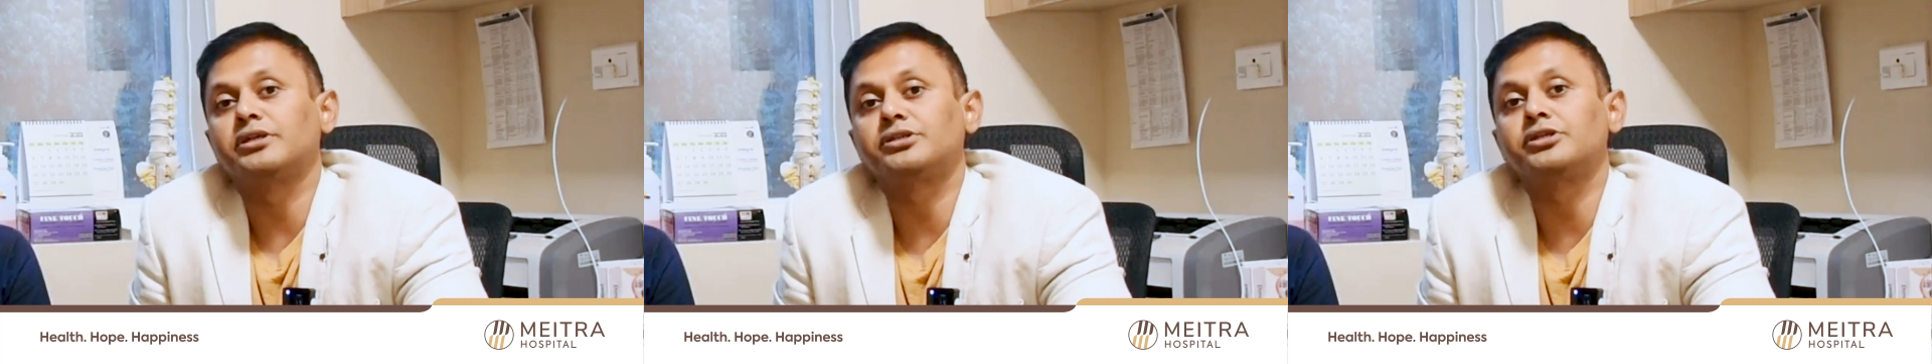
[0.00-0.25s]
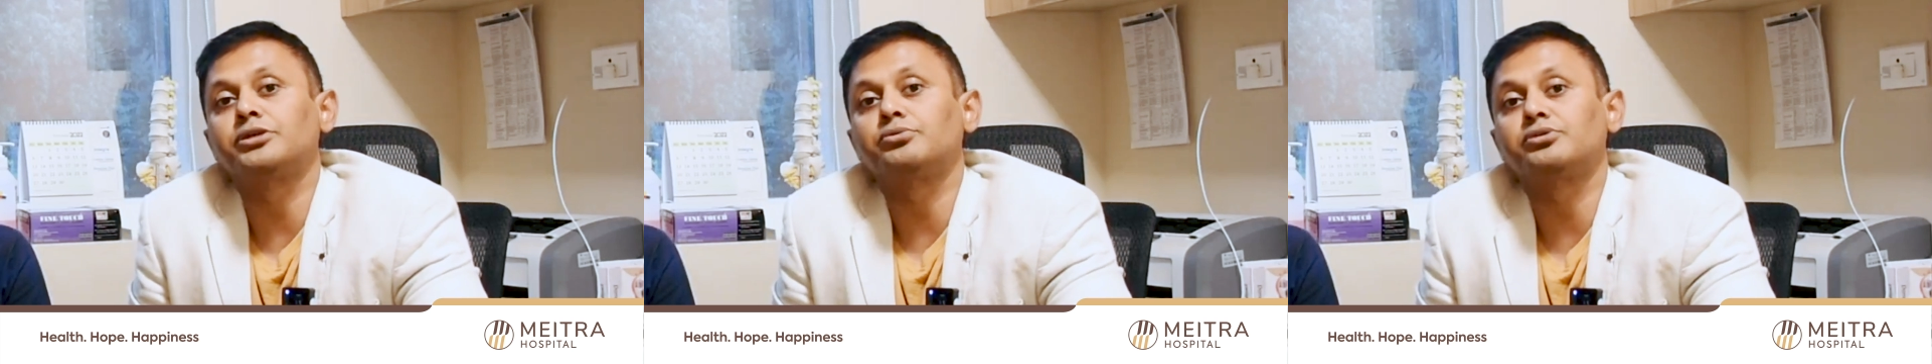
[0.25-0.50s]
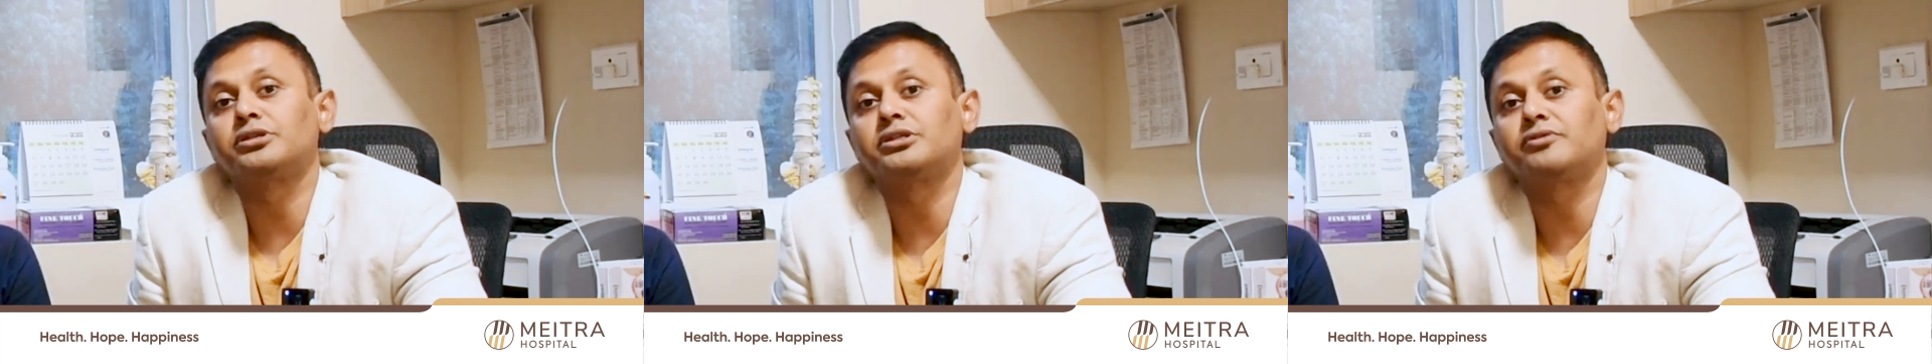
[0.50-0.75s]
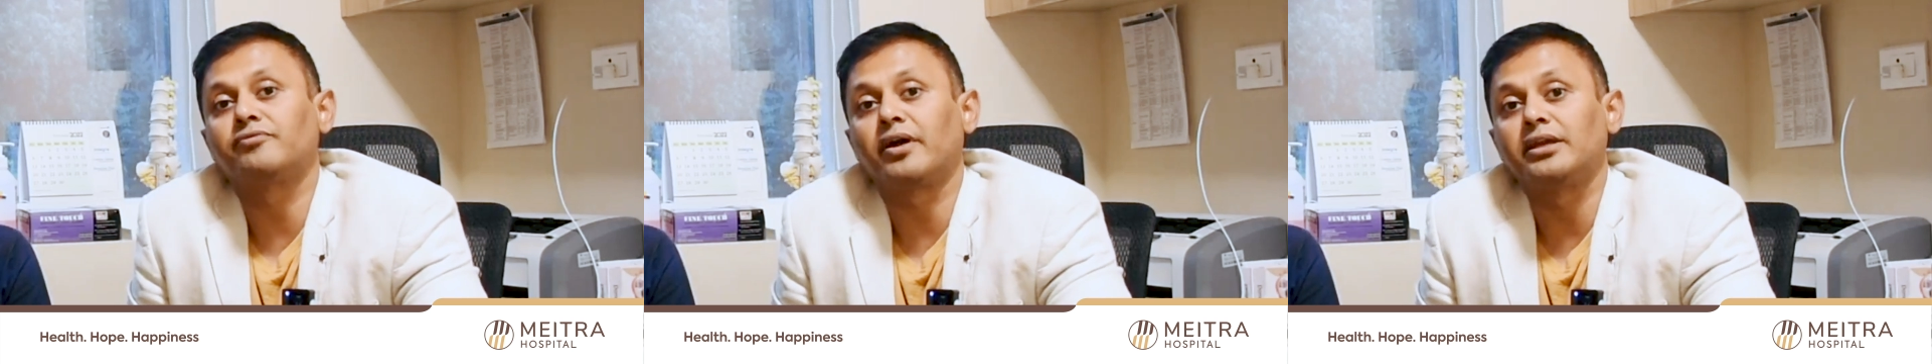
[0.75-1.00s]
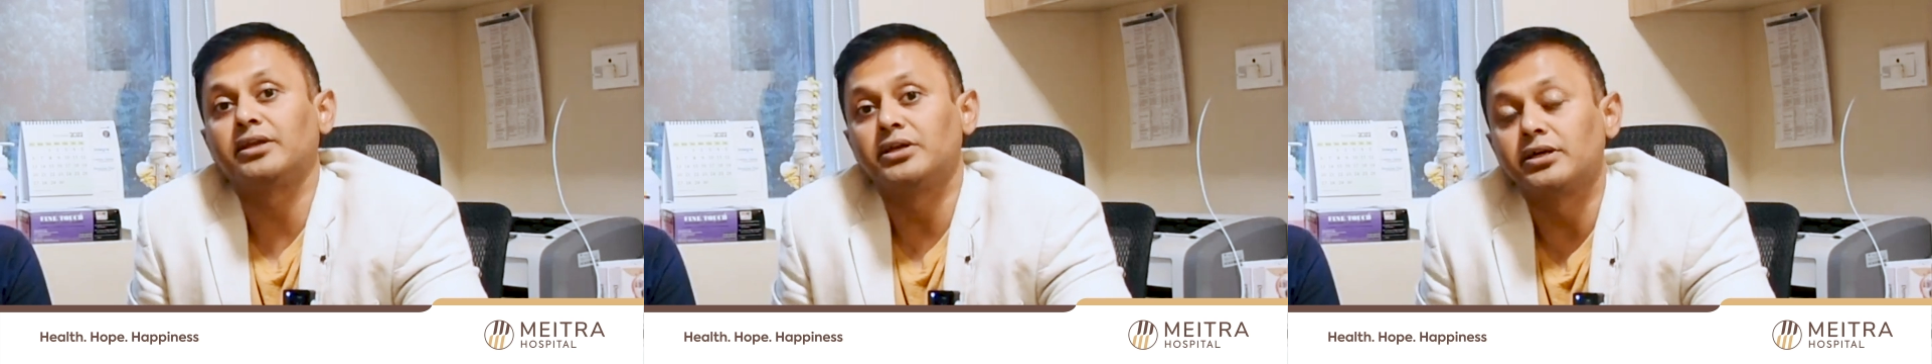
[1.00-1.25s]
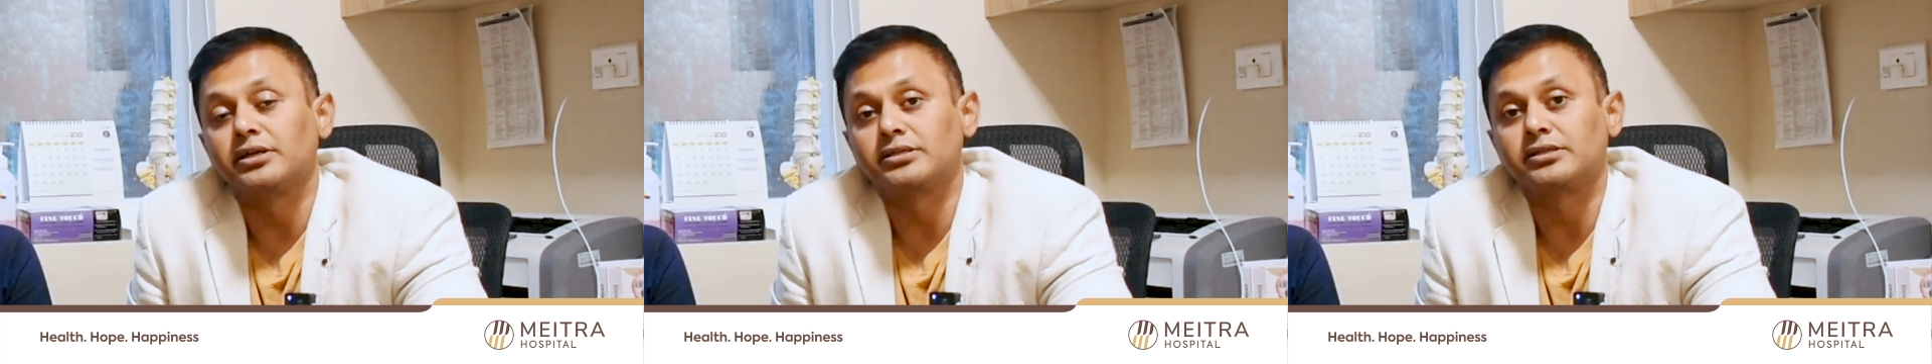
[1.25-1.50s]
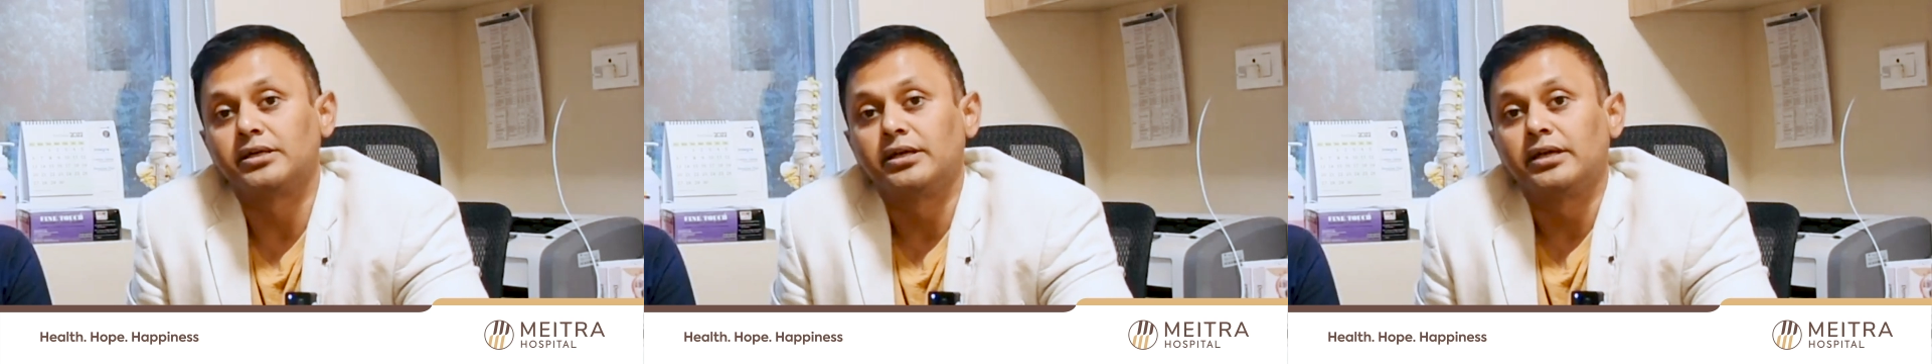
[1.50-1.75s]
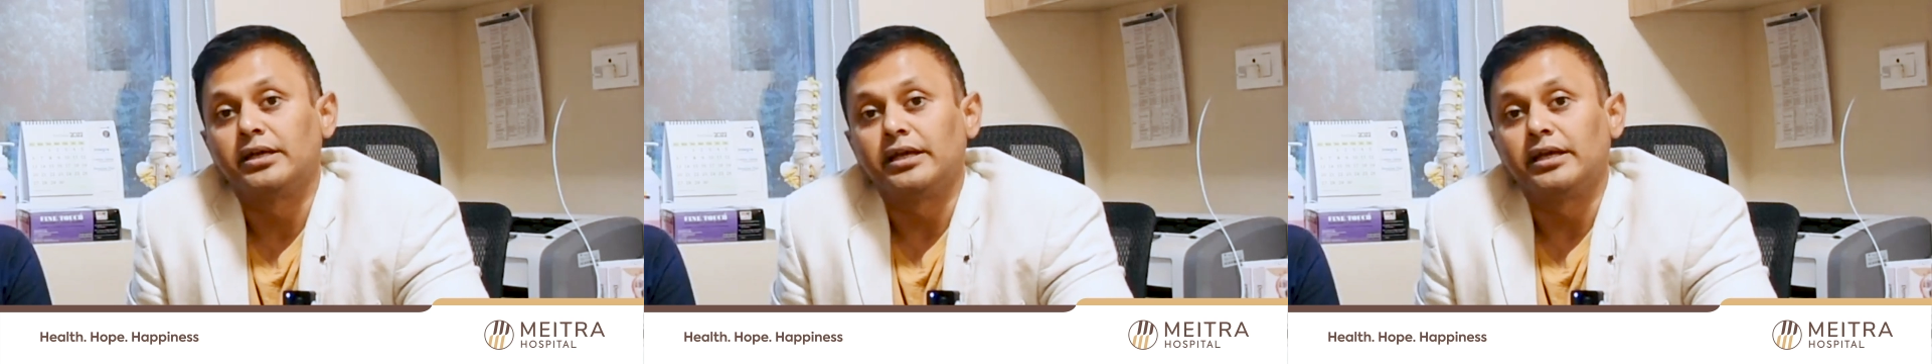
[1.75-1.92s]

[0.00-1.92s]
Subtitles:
60 to 65 years